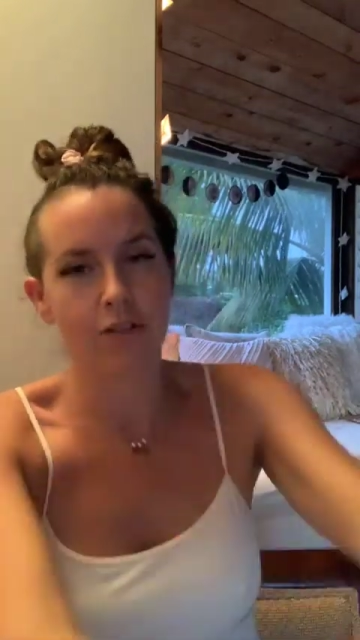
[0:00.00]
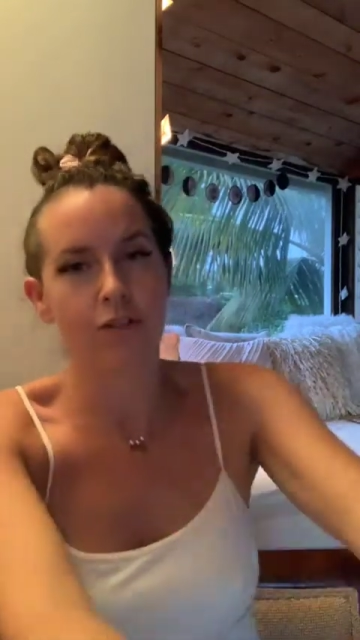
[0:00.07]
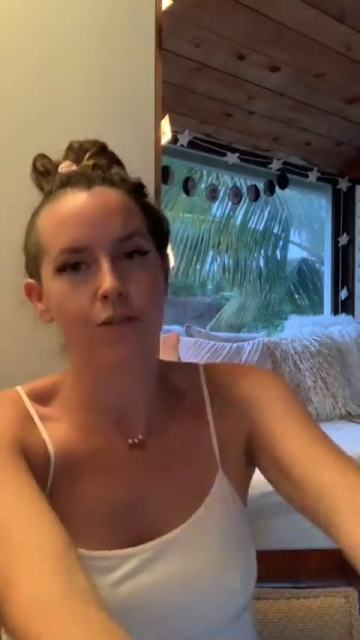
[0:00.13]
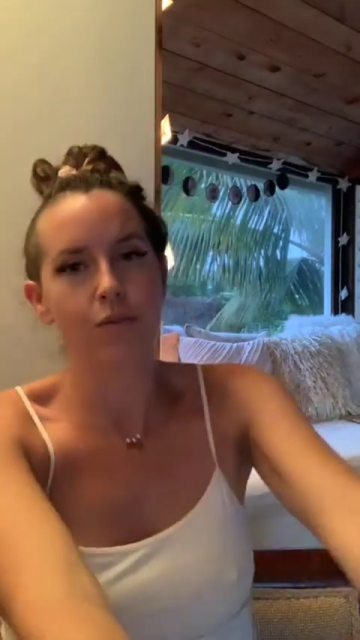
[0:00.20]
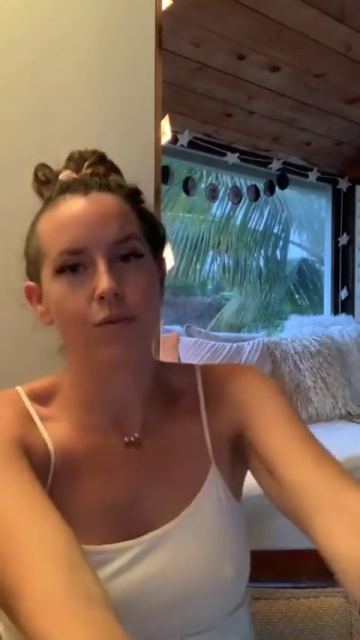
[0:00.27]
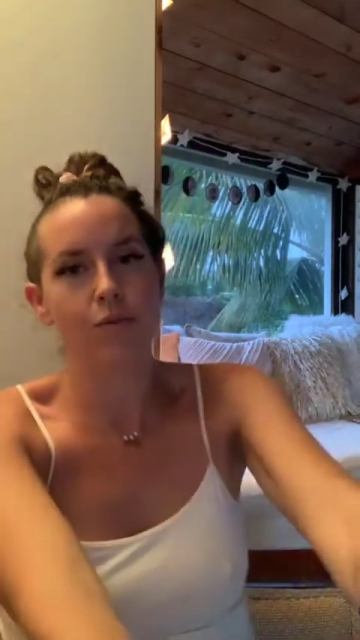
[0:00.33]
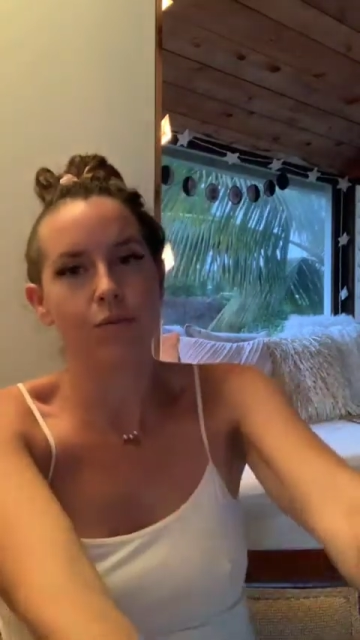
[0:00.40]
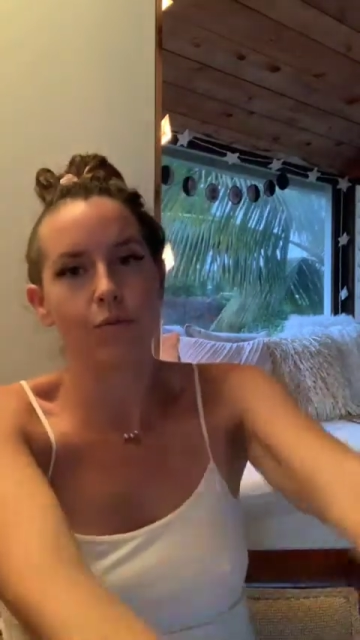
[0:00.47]

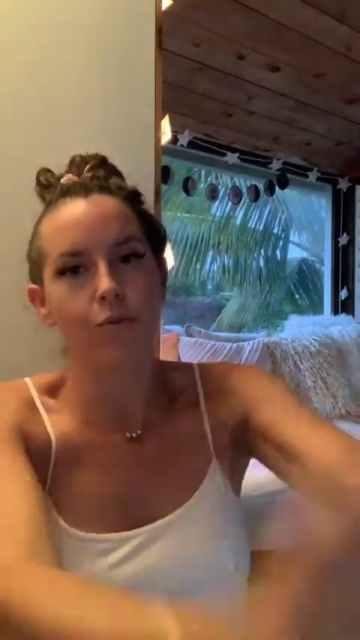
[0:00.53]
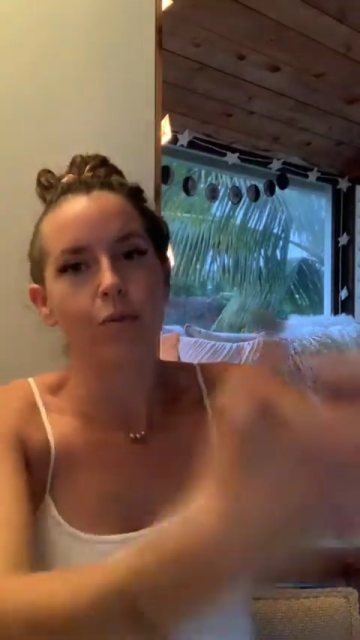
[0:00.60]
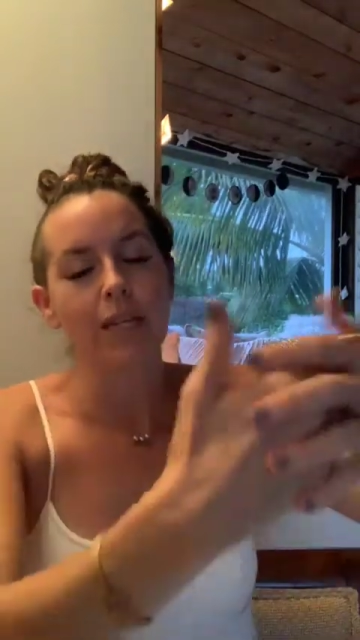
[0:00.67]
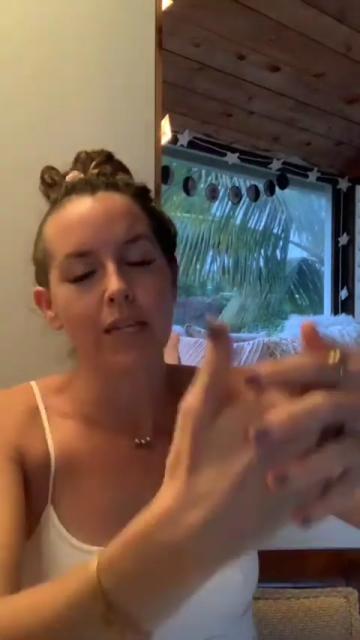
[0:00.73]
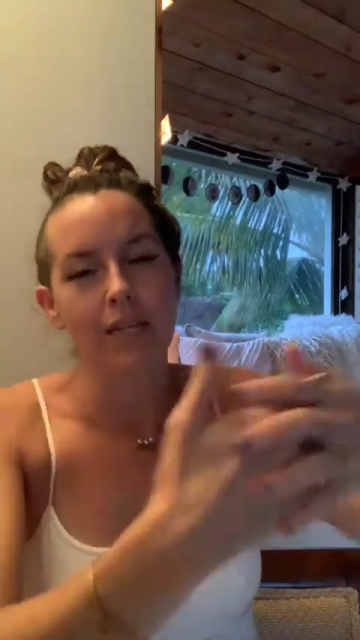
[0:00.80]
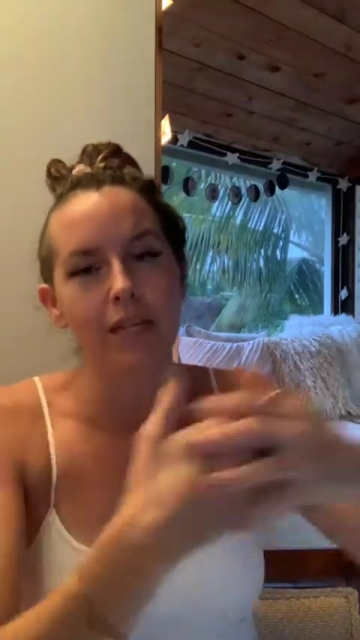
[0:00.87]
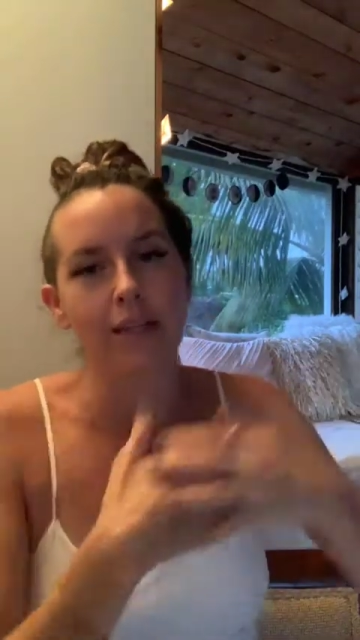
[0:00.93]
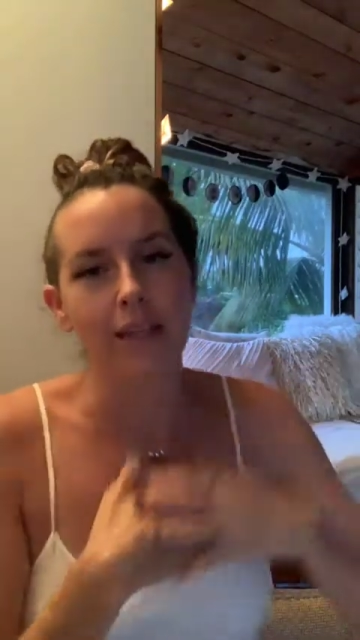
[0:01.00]
to
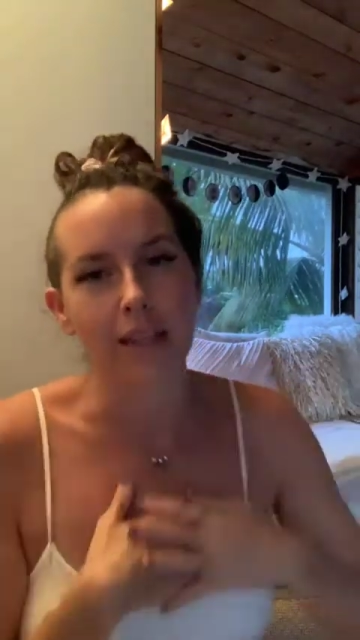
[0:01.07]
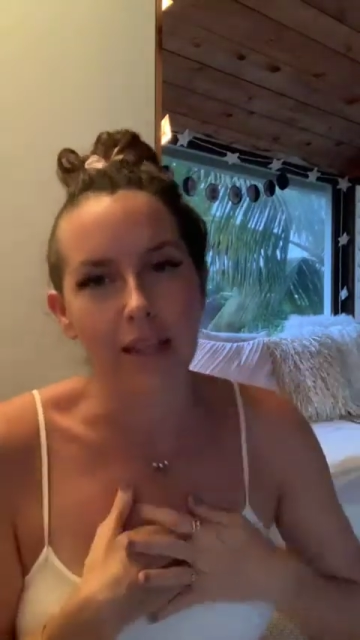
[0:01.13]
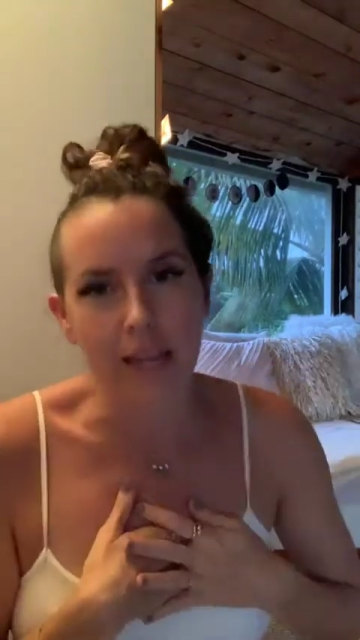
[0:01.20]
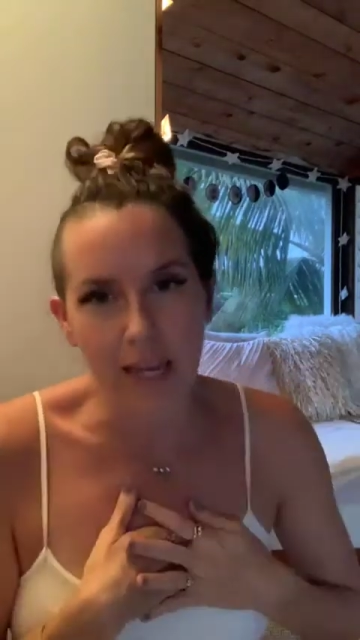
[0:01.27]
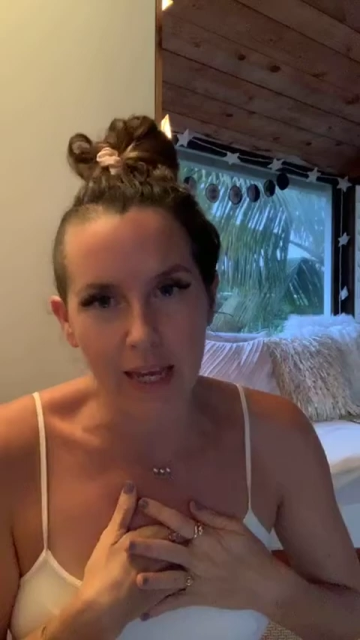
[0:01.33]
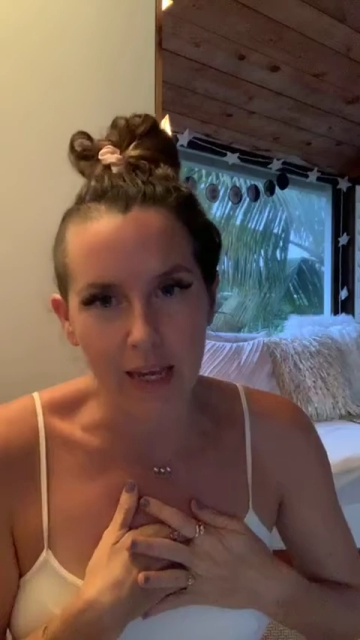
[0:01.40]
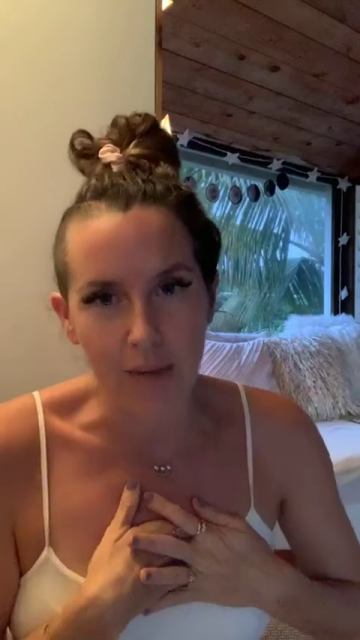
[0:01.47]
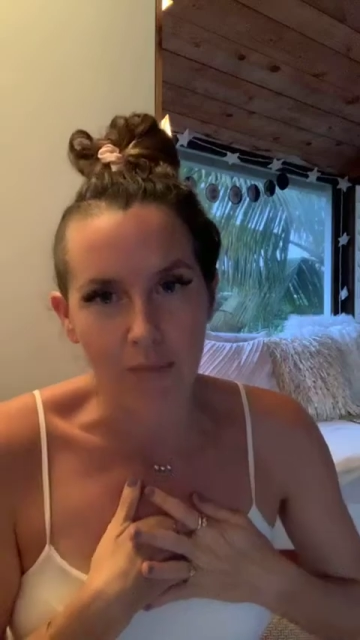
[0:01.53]

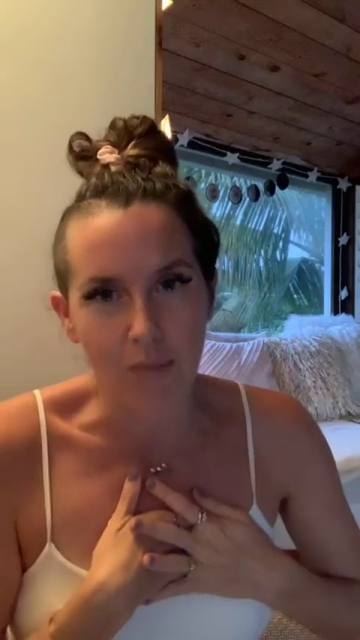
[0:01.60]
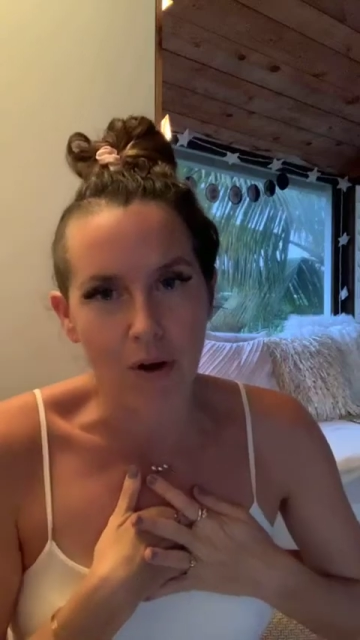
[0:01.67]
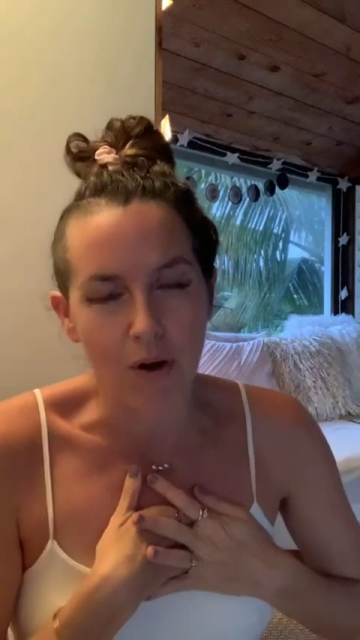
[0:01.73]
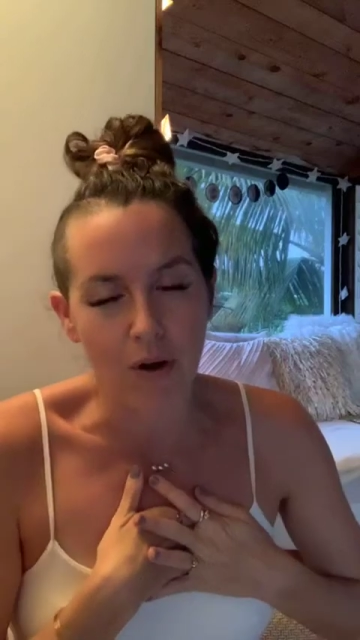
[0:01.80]
reclaim